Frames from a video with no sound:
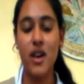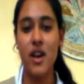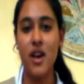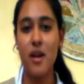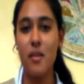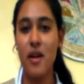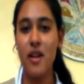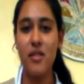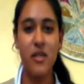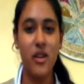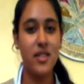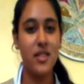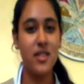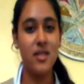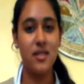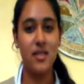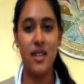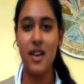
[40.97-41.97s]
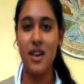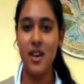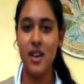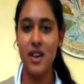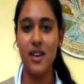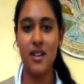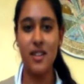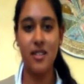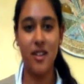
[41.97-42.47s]
And many of us
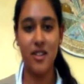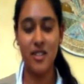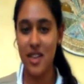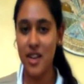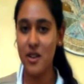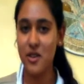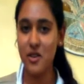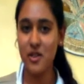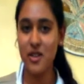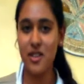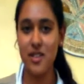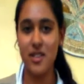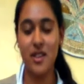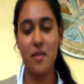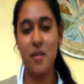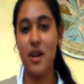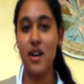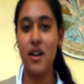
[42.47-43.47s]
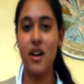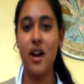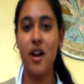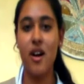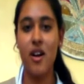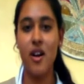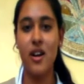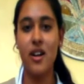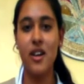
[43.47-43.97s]
here in Los Angeles and America
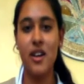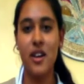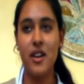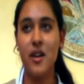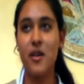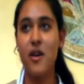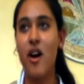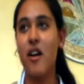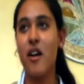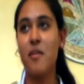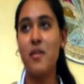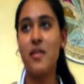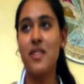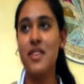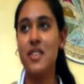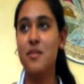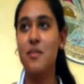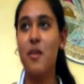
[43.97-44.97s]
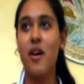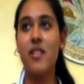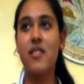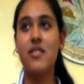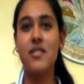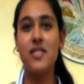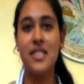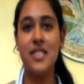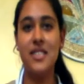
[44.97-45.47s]
are, caught up in these small
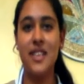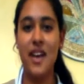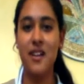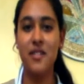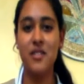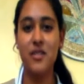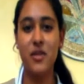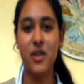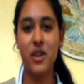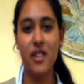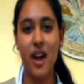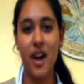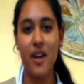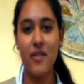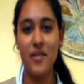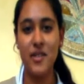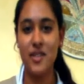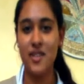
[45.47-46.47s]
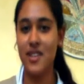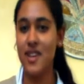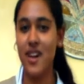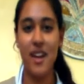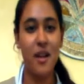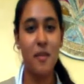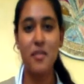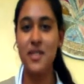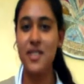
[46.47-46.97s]
little details of our lives and
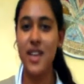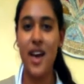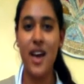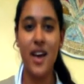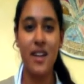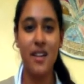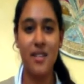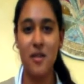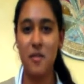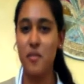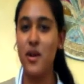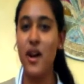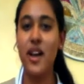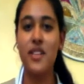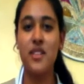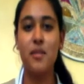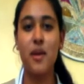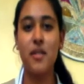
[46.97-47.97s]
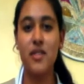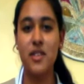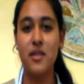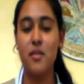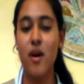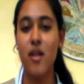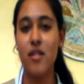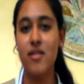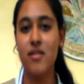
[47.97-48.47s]
get upset and depressed about these
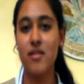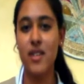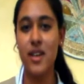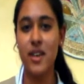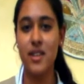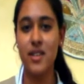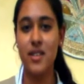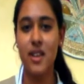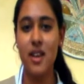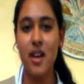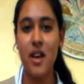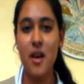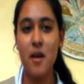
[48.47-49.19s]
small little things.